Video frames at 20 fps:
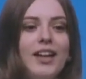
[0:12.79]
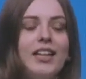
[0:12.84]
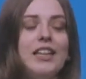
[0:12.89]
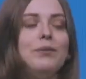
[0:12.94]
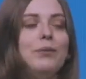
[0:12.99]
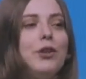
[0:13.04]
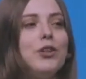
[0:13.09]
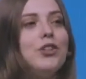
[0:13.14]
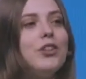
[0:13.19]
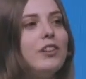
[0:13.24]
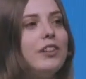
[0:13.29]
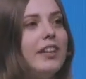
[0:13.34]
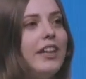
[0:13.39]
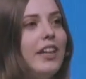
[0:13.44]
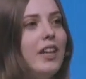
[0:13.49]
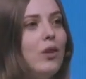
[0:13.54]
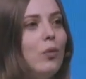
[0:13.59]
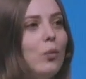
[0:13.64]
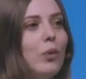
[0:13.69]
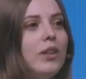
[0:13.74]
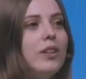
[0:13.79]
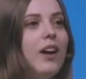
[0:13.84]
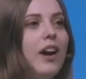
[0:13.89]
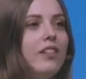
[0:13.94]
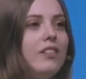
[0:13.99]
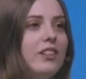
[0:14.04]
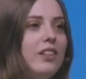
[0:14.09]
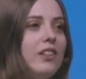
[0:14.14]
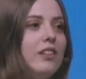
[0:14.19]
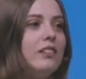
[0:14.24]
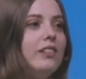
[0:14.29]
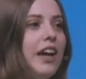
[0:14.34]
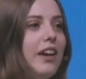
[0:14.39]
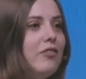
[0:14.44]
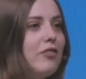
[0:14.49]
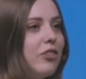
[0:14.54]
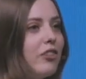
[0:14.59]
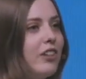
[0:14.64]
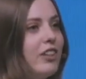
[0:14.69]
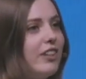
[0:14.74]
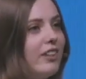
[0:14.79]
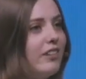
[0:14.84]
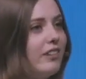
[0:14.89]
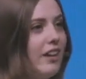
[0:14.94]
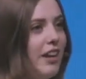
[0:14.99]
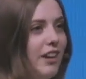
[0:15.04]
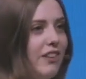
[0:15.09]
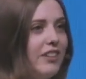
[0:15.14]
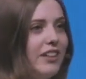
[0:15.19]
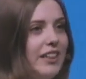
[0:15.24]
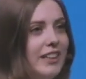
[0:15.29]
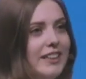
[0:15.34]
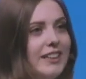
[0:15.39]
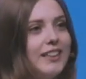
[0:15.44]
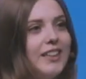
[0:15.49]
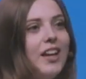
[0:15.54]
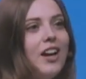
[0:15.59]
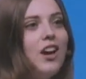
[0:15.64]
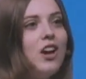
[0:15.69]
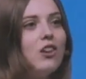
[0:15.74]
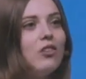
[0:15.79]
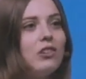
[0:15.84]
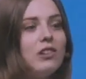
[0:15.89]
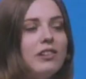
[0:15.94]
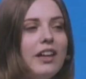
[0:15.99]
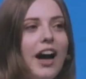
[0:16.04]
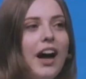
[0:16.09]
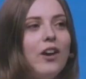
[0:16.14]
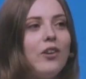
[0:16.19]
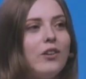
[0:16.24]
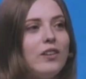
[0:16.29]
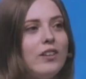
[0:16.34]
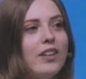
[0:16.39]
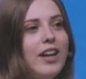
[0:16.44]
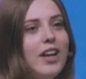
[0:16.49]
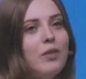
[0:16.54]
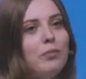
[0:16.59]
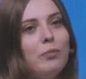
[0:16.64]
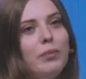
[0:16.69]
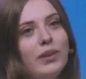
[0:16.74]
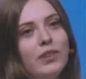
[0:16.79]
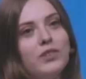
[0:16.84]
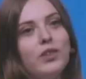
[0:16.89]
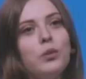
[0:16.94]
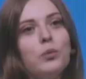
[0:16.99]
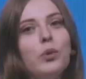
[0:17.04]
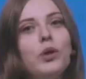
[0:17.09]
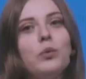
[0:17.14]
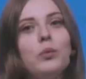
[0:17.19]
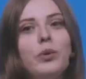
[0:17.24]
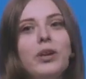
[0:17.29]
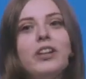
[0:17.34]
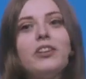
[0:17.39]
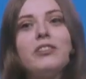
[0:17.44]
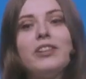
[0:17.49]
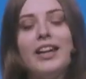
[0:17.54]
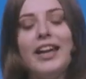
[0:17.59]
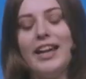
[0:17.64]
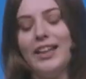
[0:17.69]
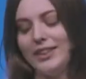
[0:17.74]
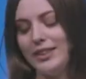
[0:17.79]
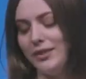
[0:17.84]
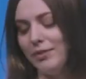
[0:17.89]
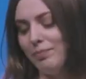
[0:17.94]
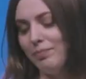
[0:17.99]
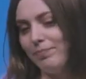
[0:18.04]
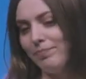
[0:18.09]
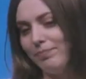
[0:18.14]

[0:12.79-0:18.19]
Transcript: especially when other life-critical areas rely on and build on what we create.